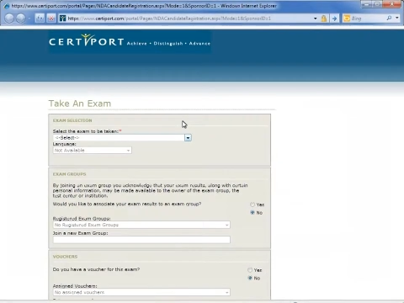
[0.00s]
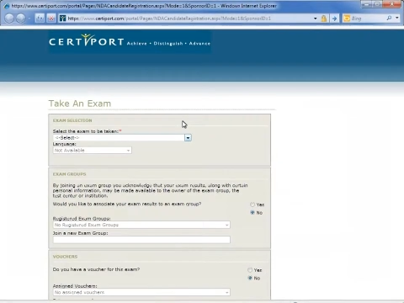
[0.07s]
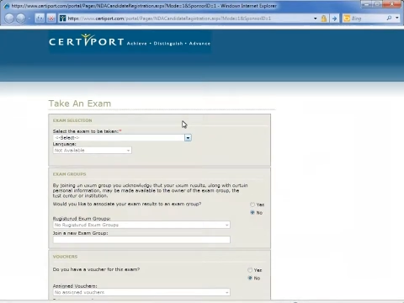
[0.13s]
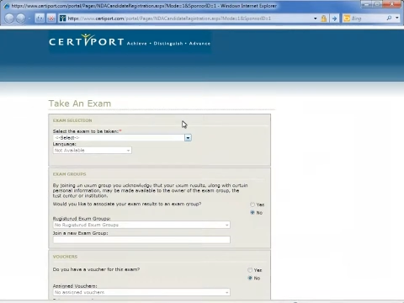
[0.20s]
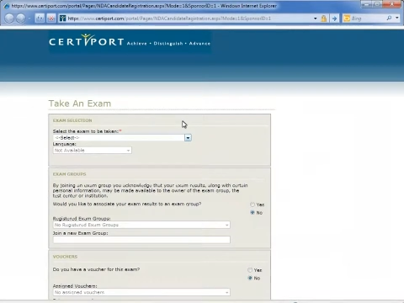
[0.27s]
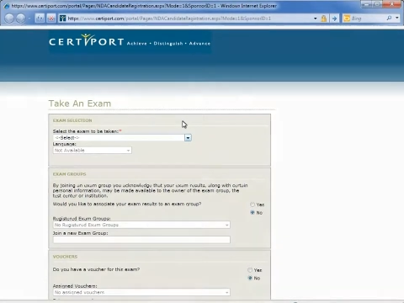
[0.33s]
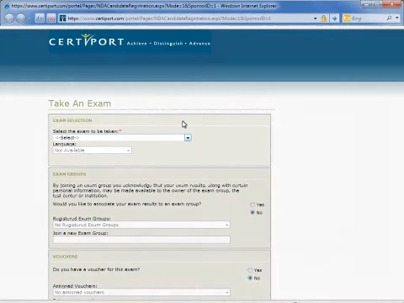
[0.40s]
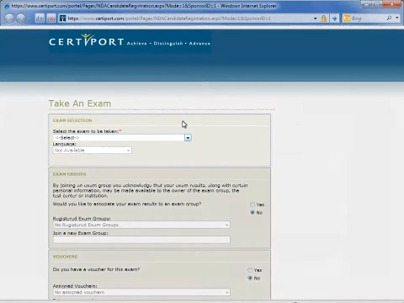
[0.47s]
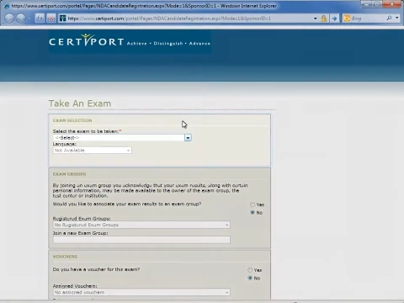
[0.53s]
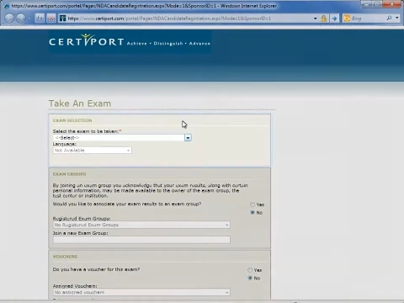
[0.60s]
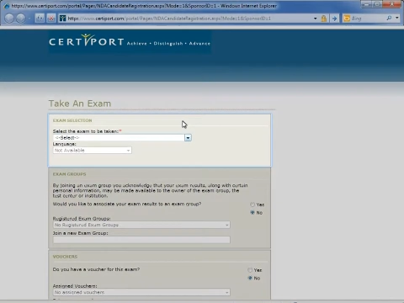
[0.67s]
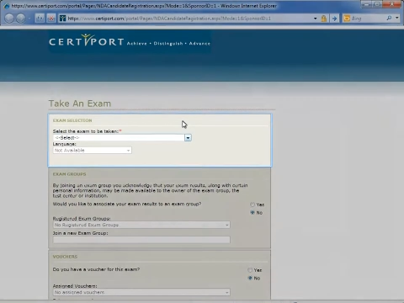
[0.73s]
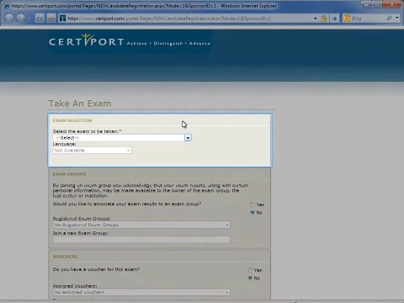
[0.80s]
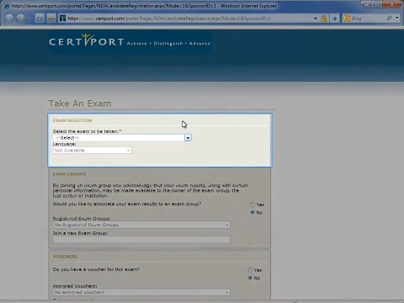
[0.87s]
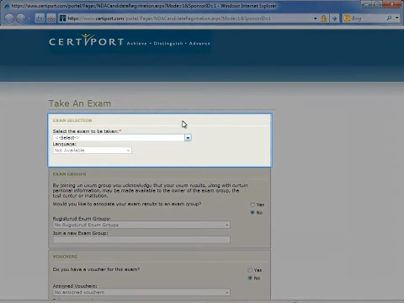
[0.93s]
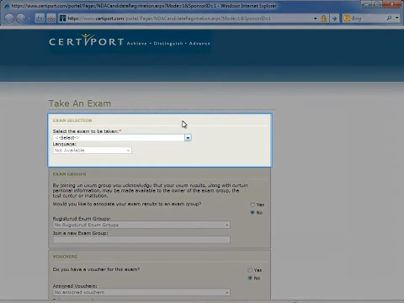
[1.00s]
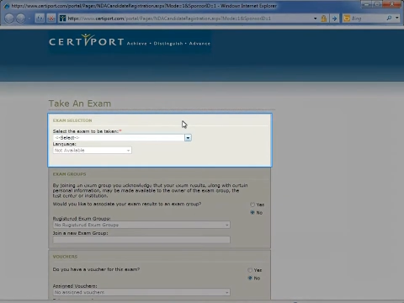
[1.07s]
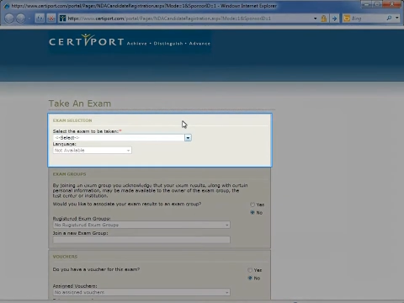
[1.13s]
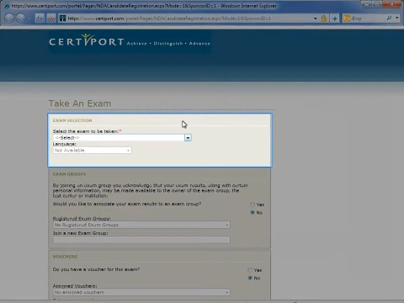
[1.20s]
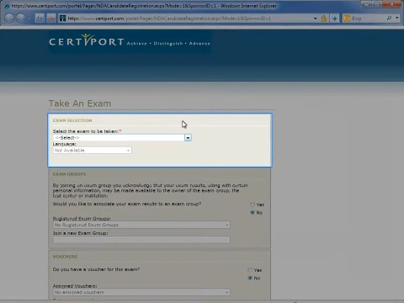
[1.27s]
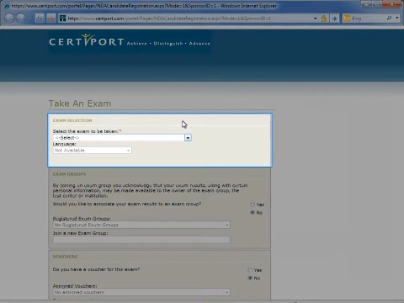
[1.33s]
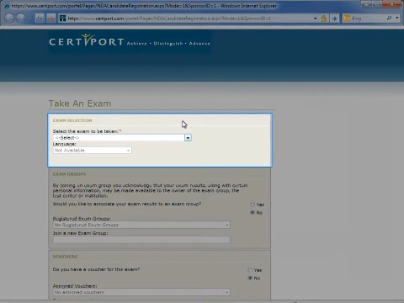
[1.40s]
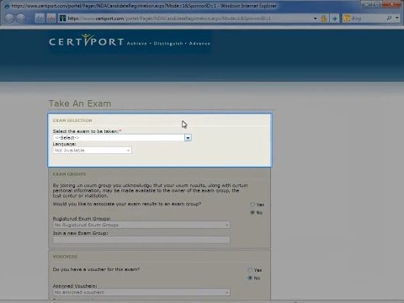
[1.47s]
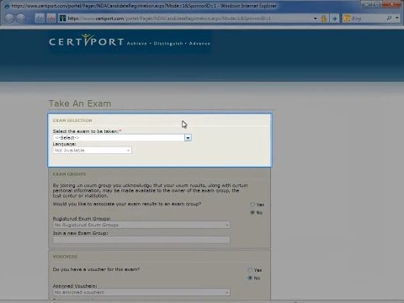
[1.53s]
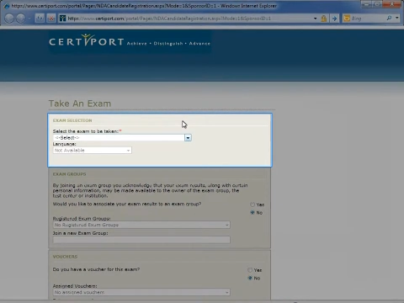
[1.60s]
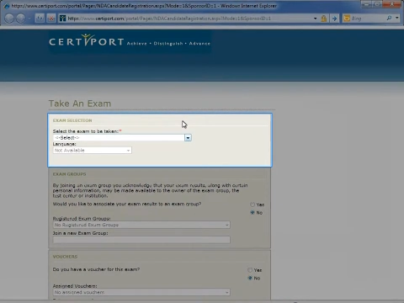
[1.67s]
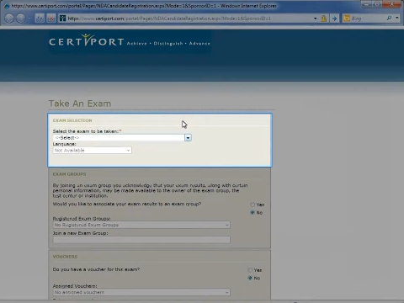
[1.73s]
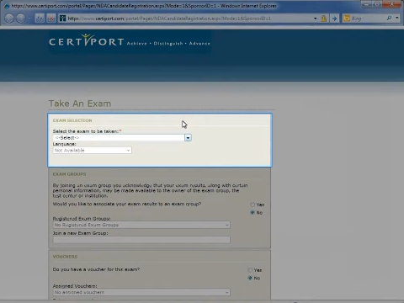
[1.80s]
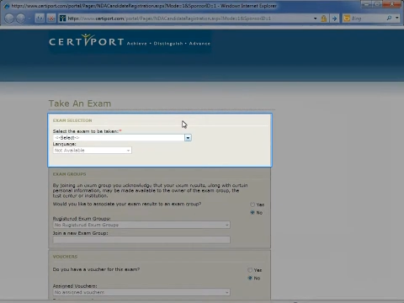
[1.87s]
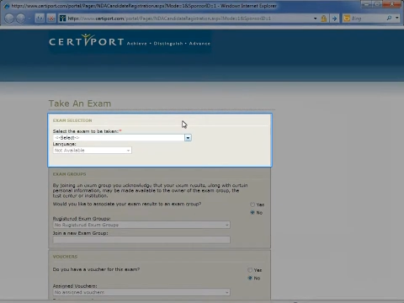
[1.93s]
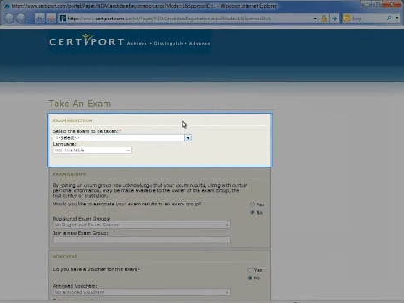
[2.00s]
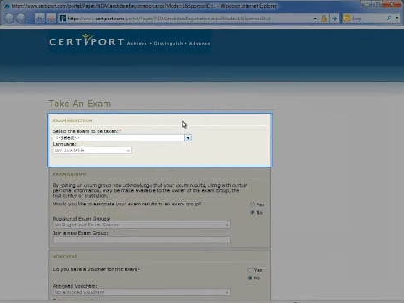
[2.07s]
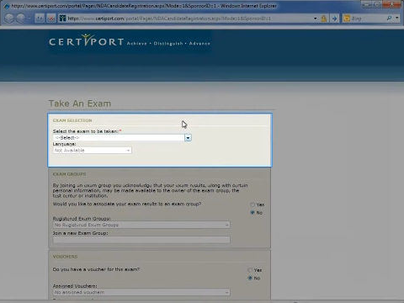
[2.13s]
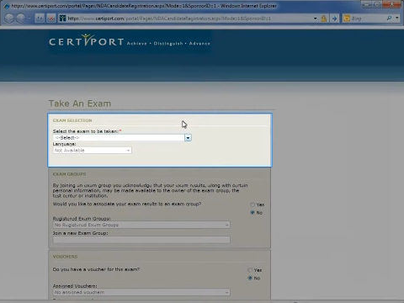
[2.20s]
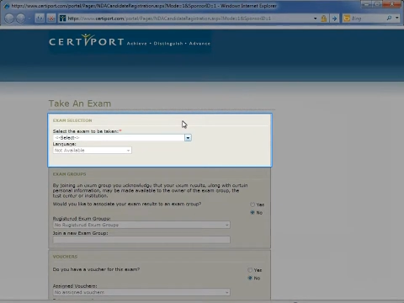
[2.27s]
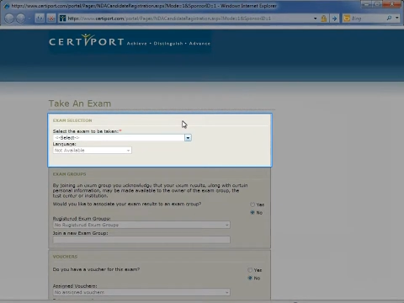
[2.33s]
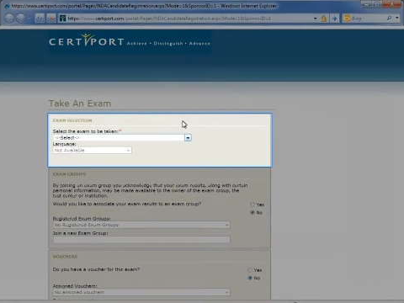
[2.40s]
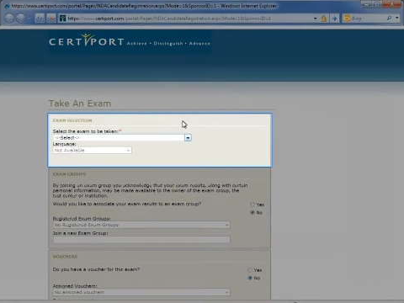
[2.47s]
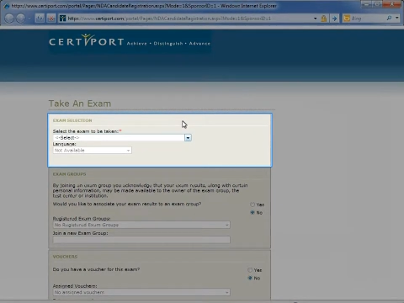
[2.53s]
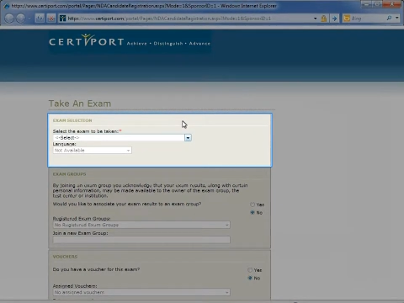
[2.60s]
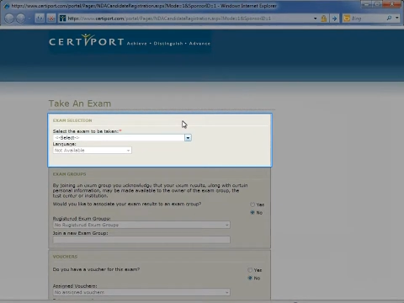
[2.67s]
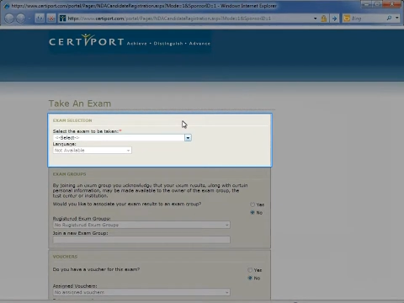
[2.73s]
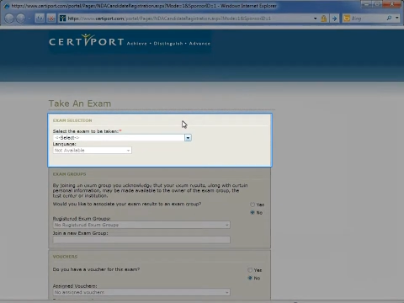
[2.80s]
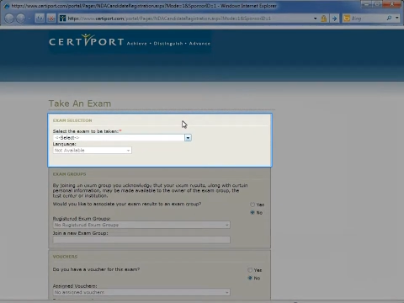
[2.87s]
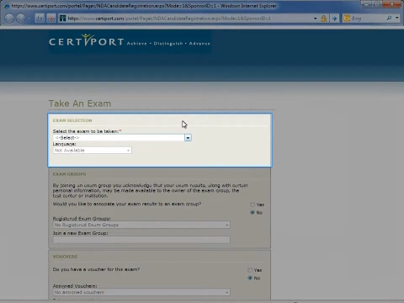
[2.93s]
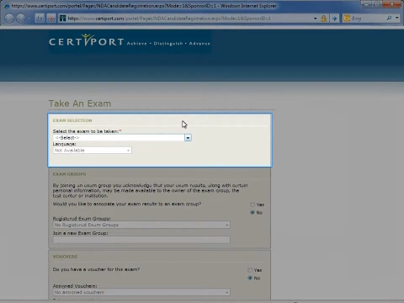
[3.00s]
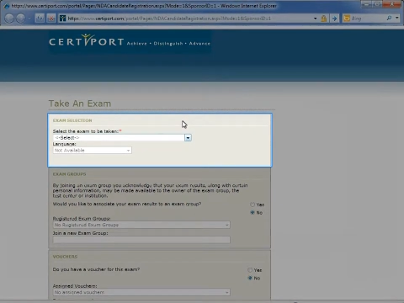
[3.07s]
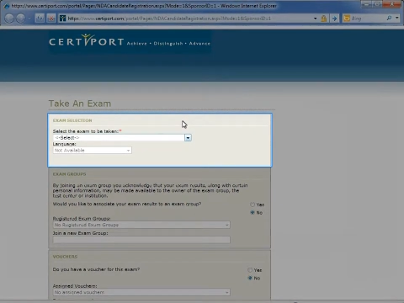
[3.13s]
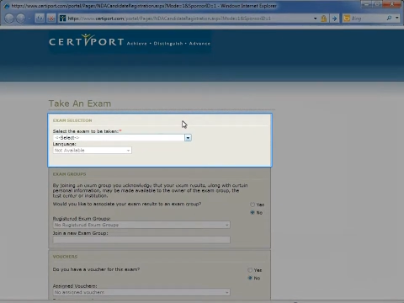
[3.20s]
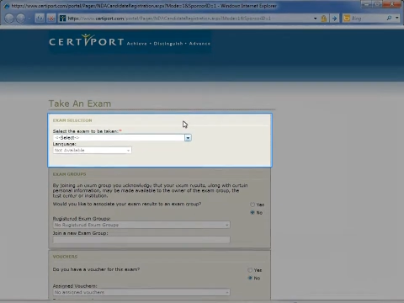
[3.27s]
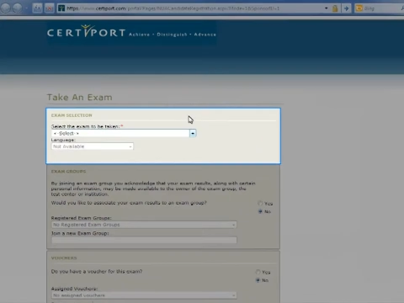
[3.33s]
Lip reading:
[unreadable: no face in view]